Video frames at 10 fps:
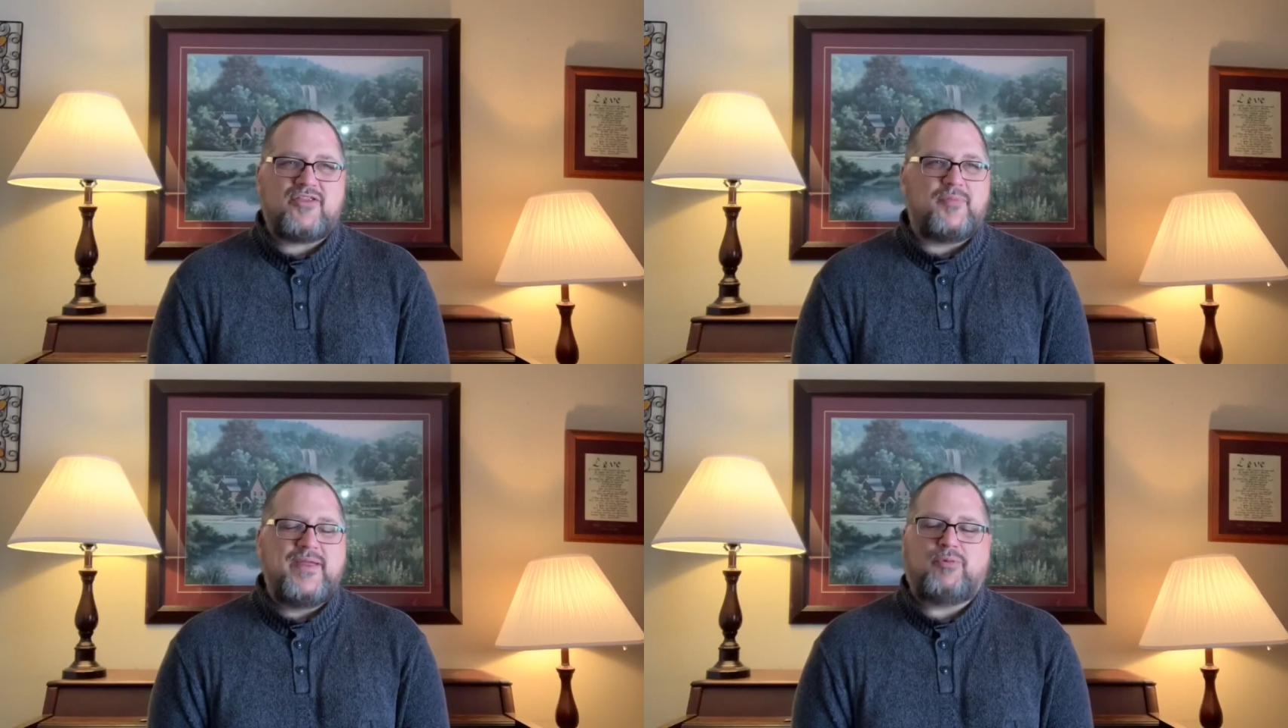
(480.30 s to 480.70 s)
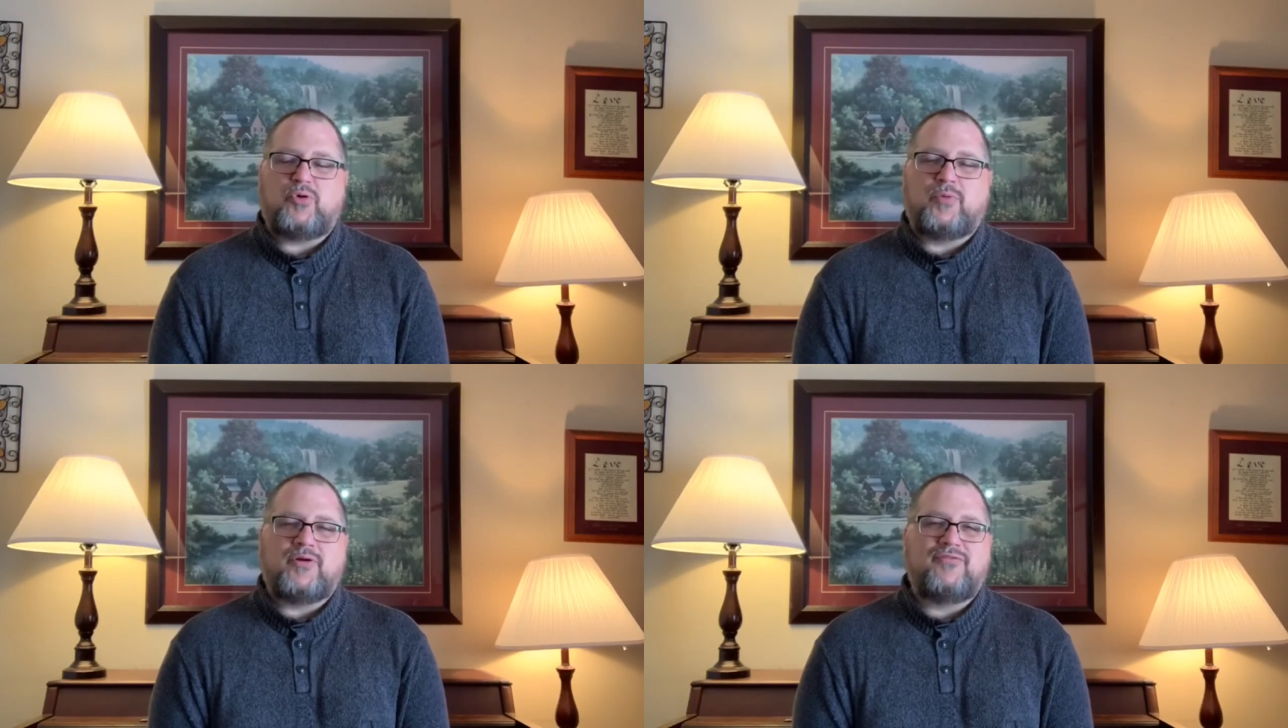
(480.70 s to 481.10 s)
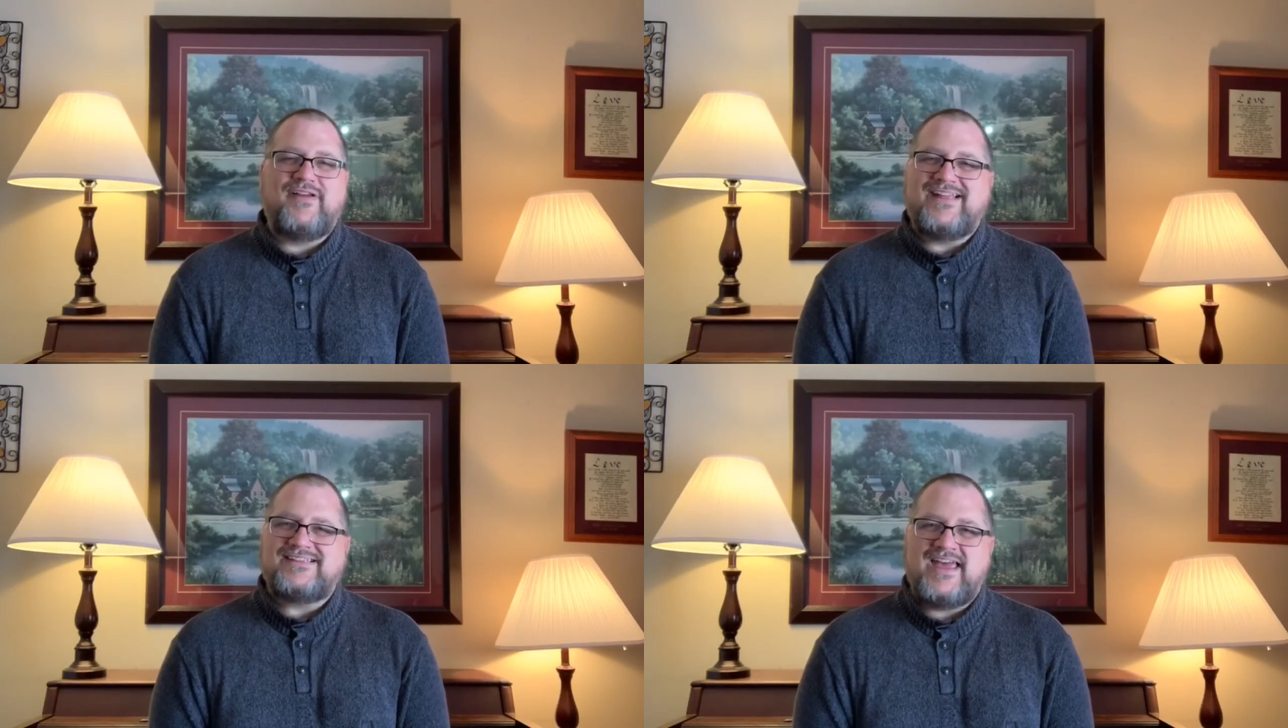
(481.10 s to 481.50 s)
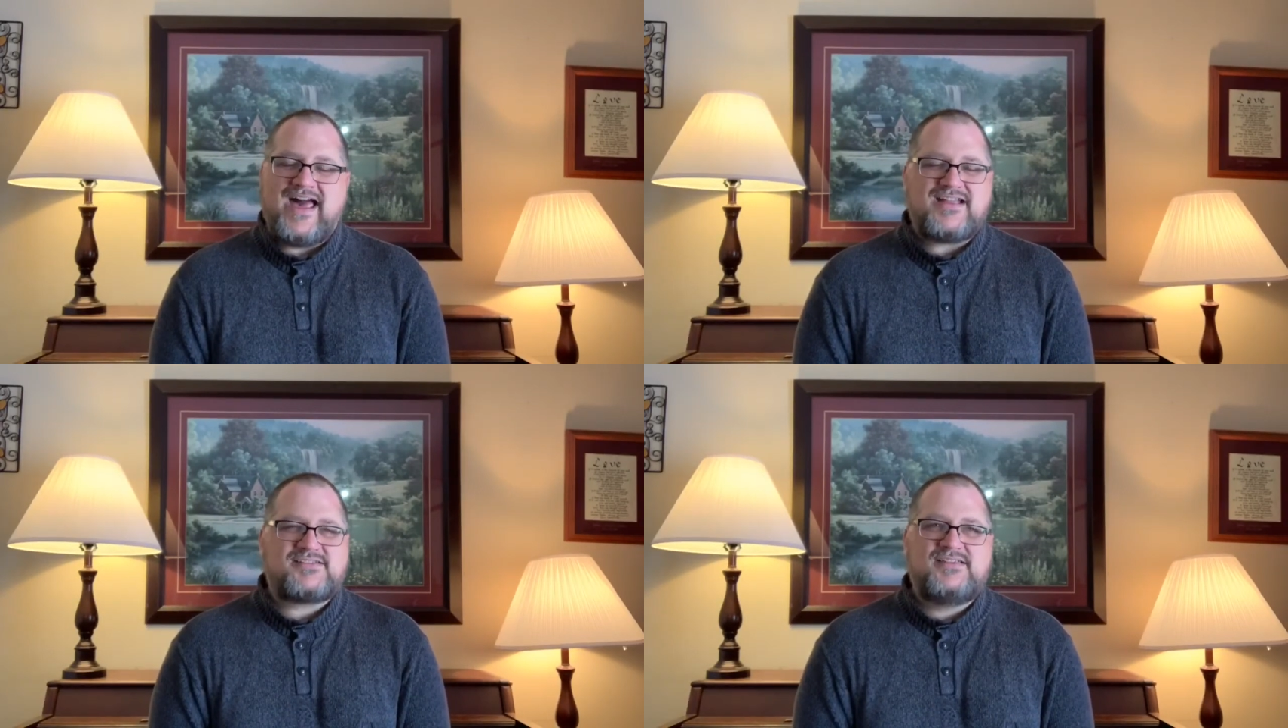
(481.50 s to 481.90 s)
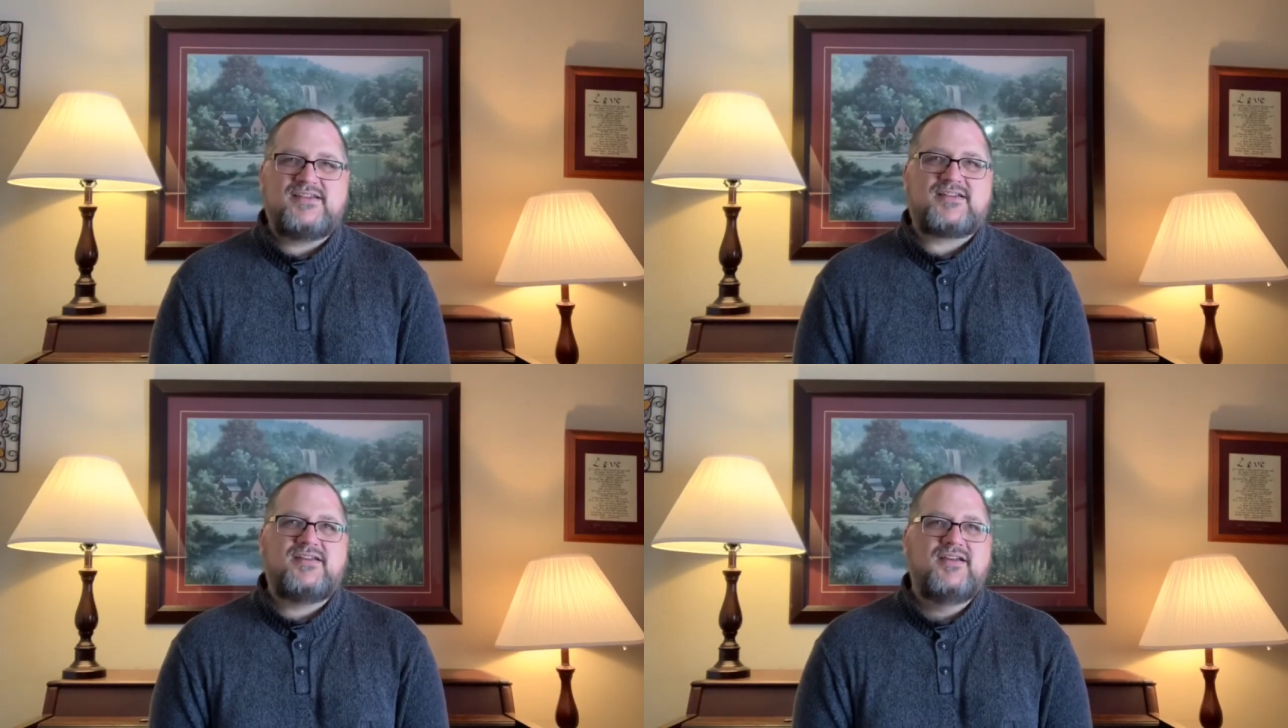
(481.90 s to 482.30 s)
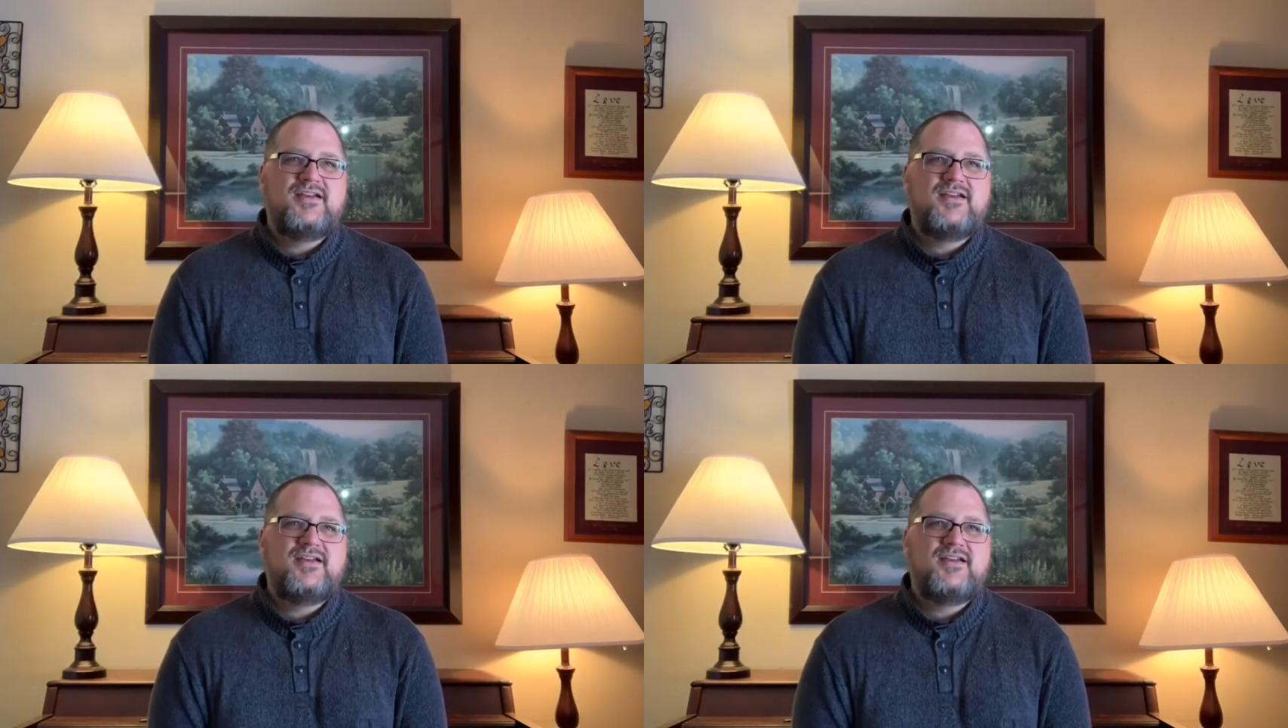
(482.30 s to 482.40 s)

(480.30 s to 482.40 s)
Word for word: The people were fantastic.